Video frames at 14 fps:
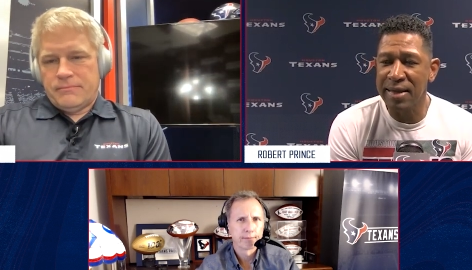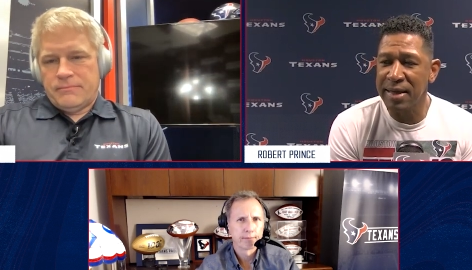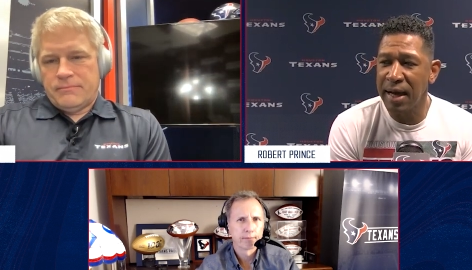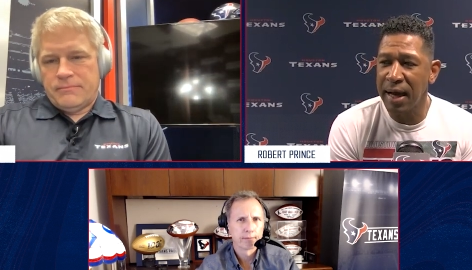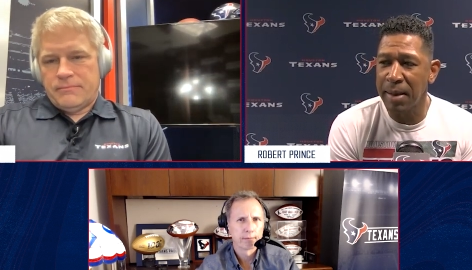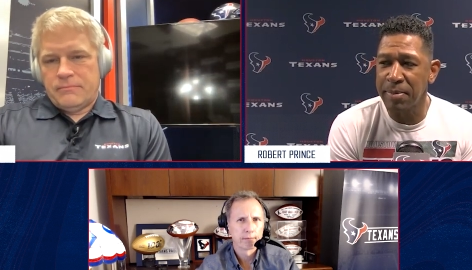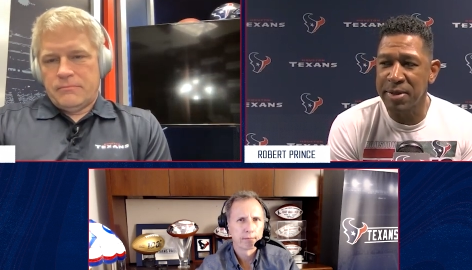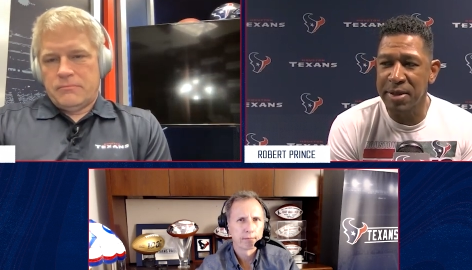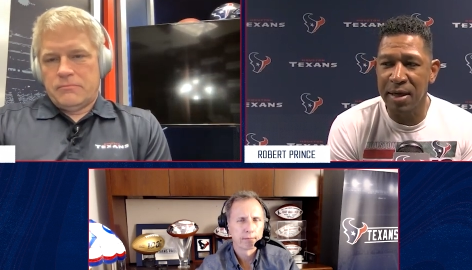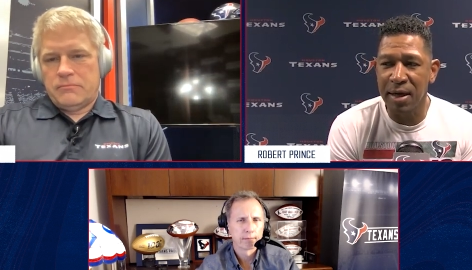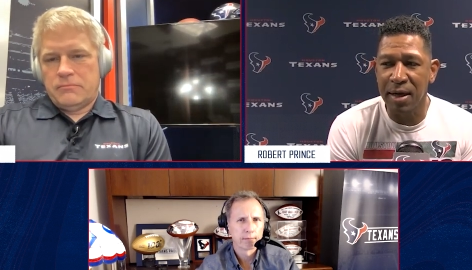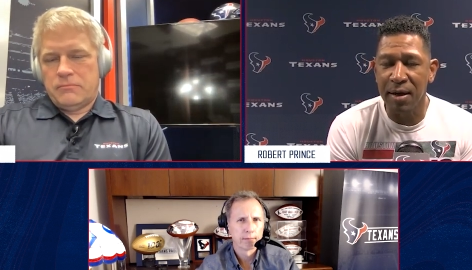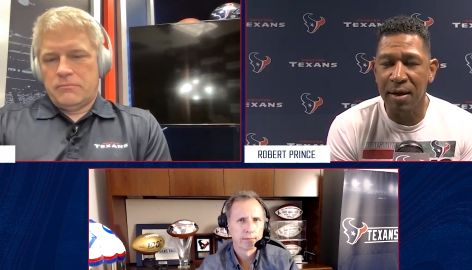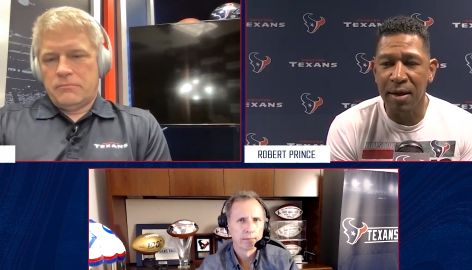Speaker 1: times,
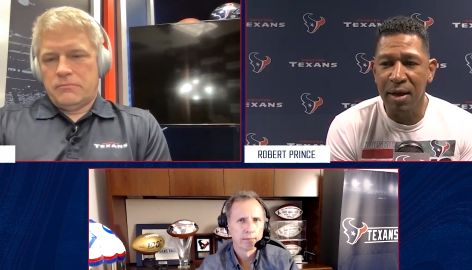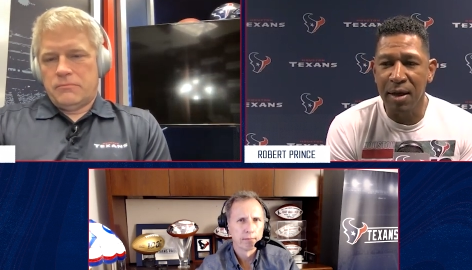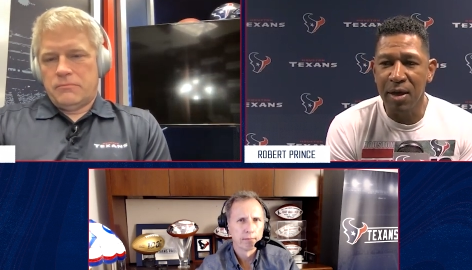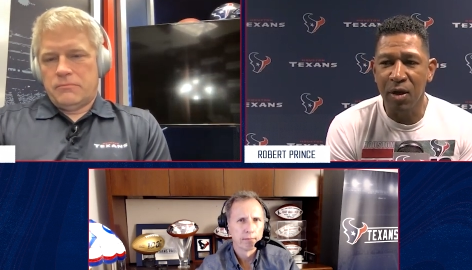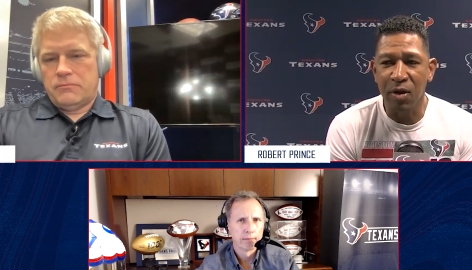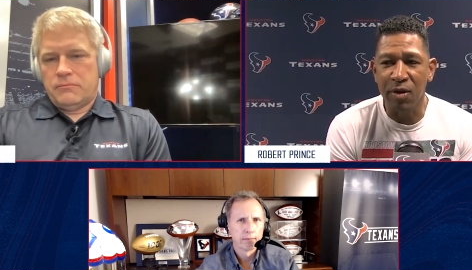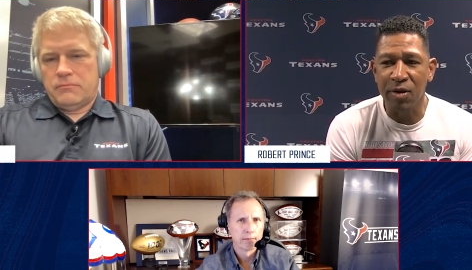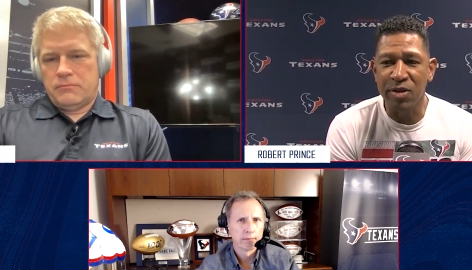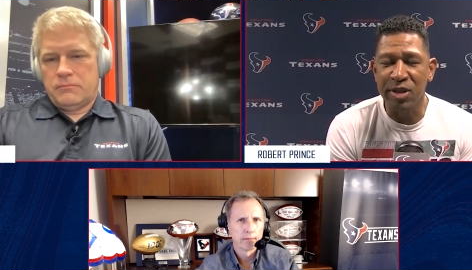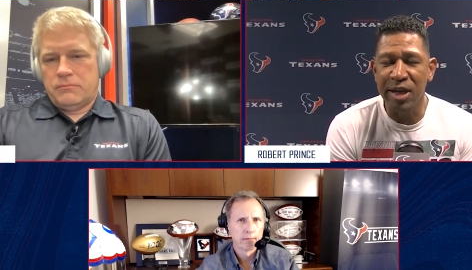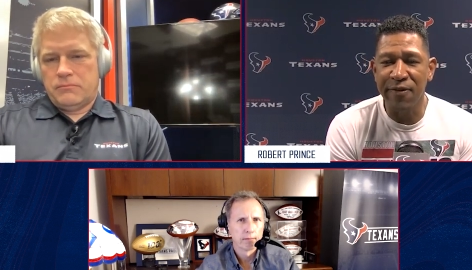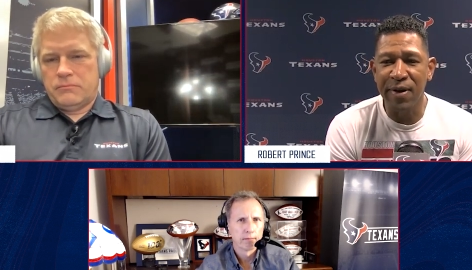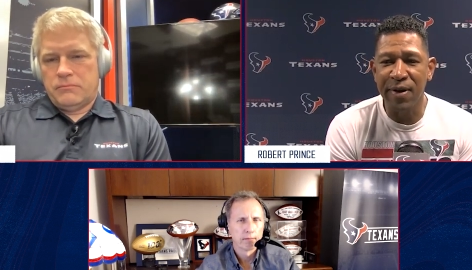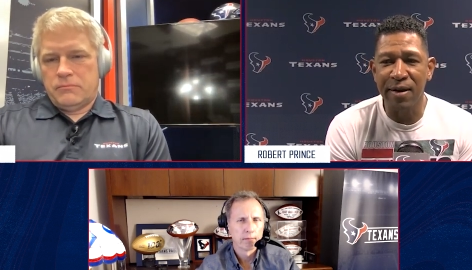uh, you know, there's
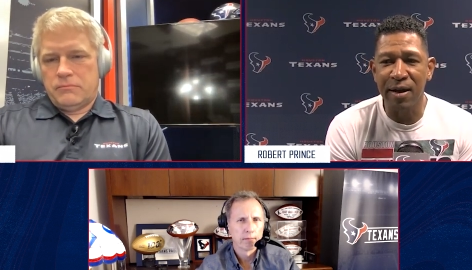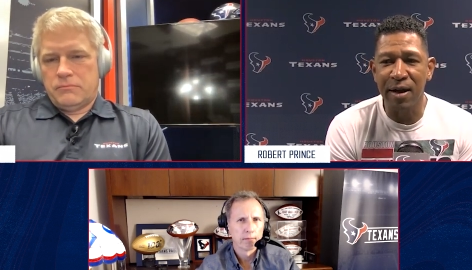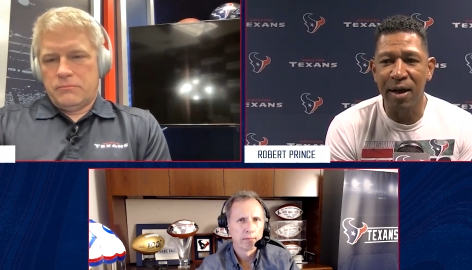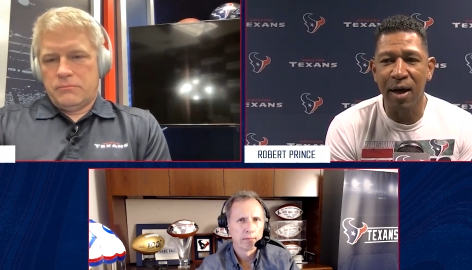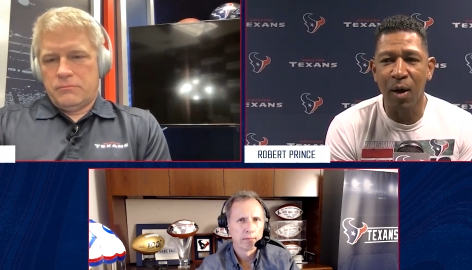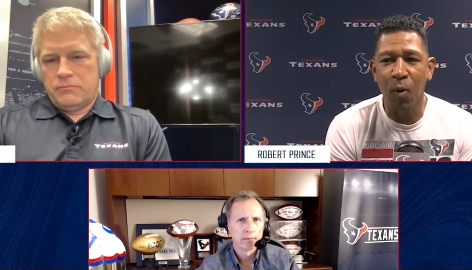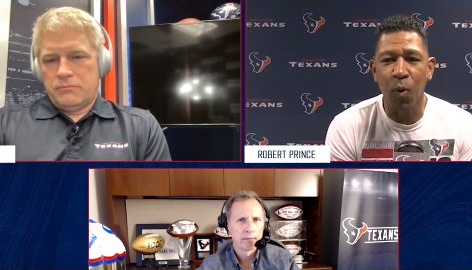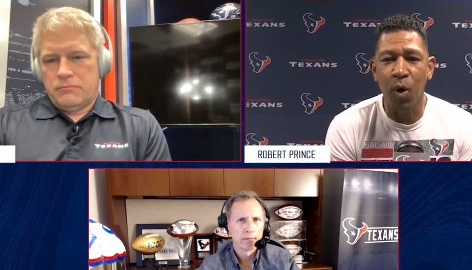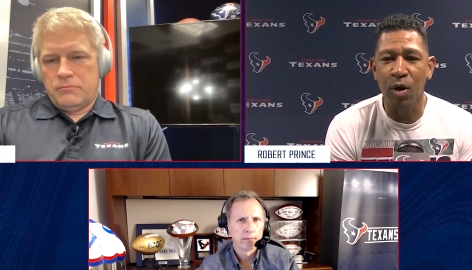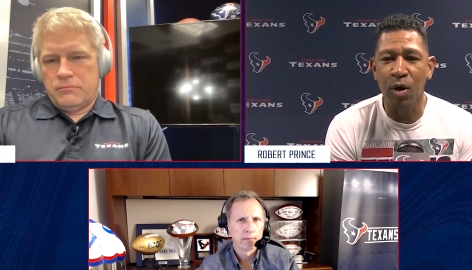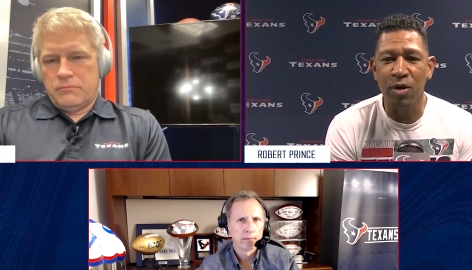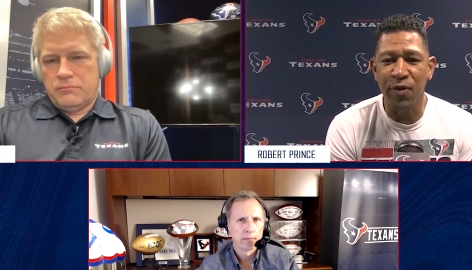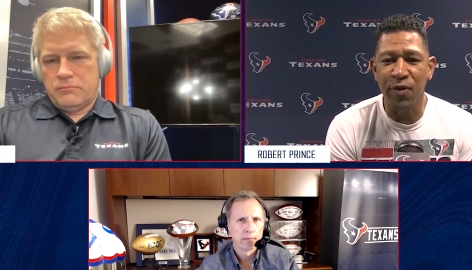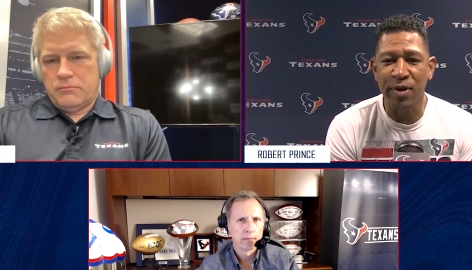different uh,
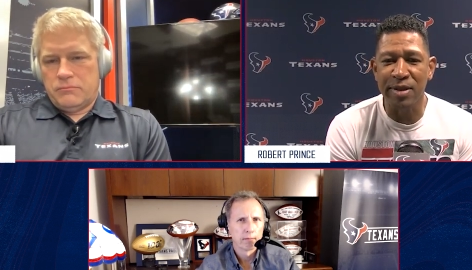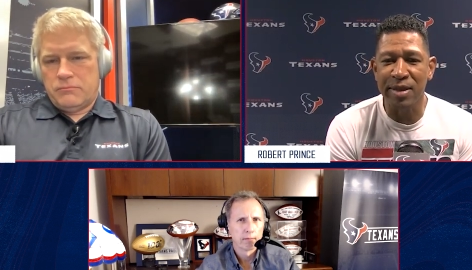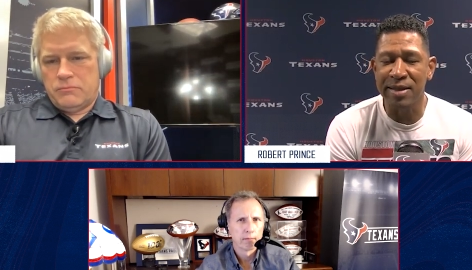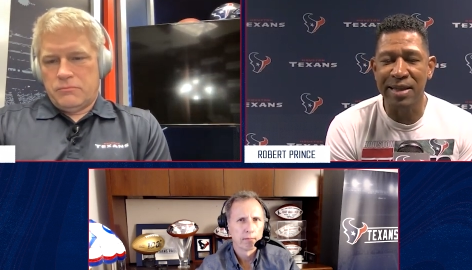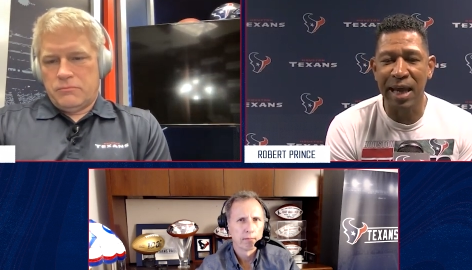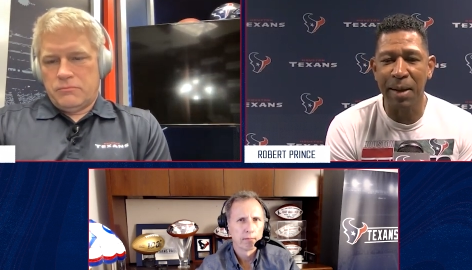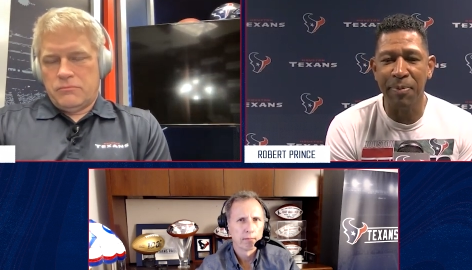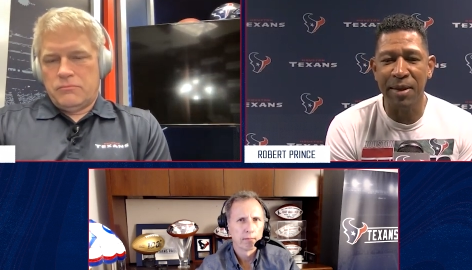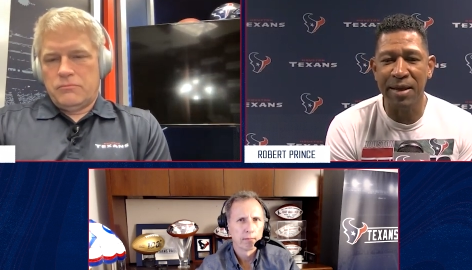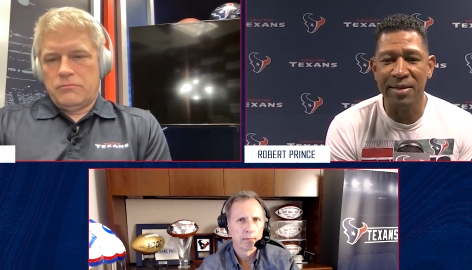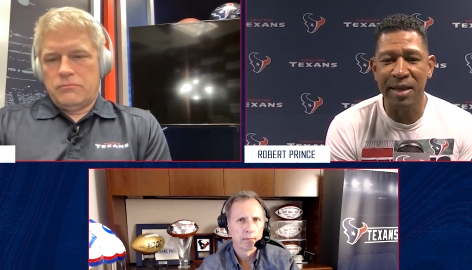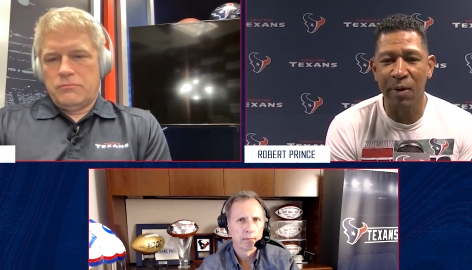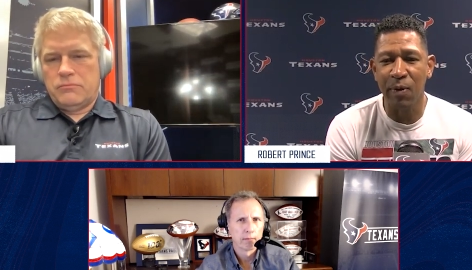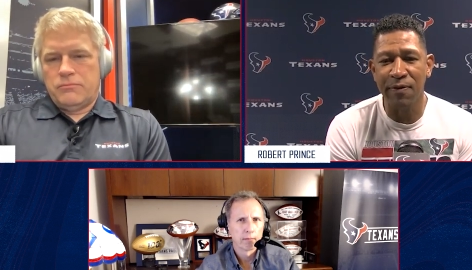words for the same things
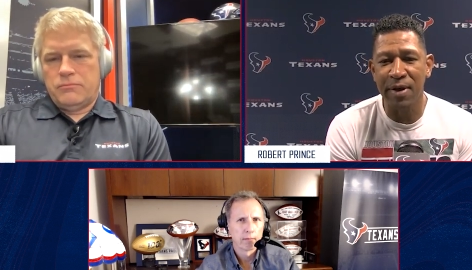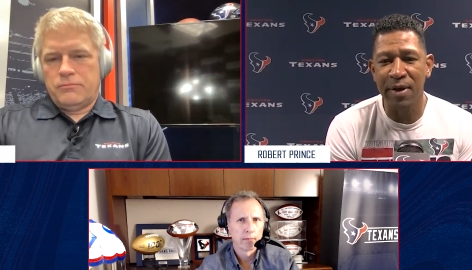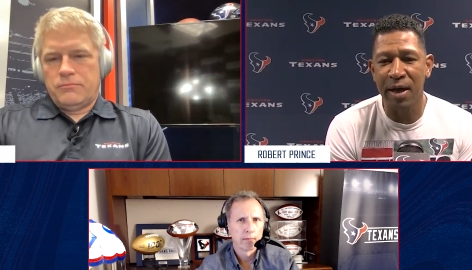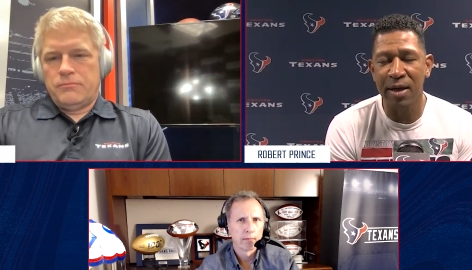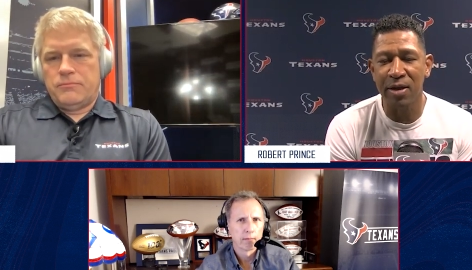that we've done.